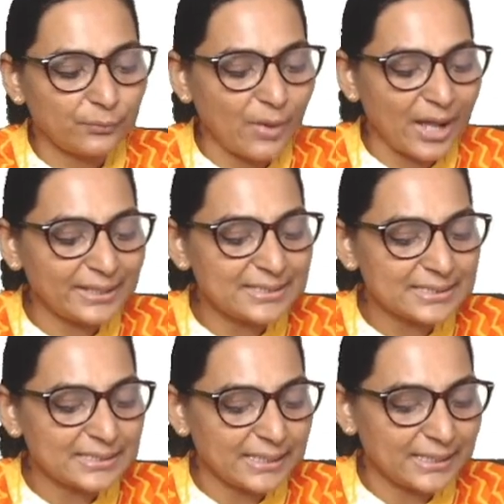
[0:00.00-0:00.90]
right
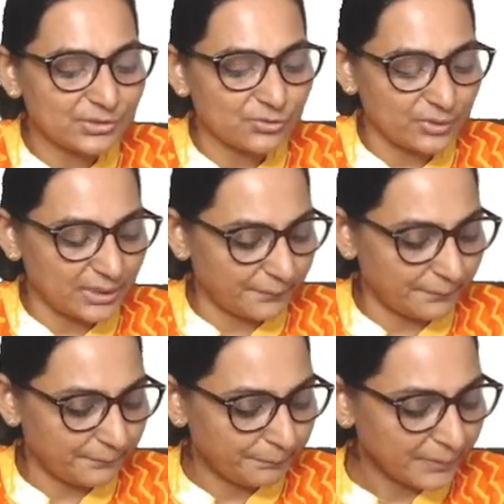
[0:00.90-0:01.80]

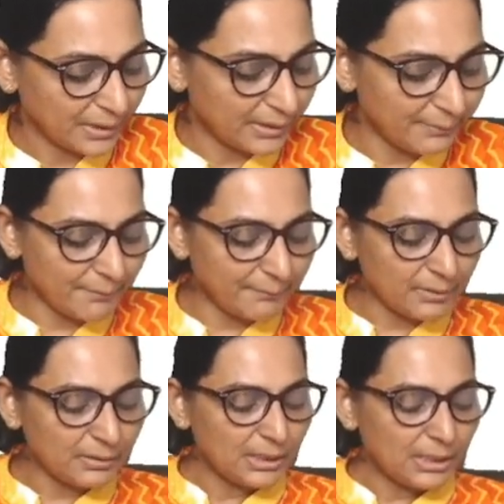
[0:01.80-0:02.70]
atrium. Remember,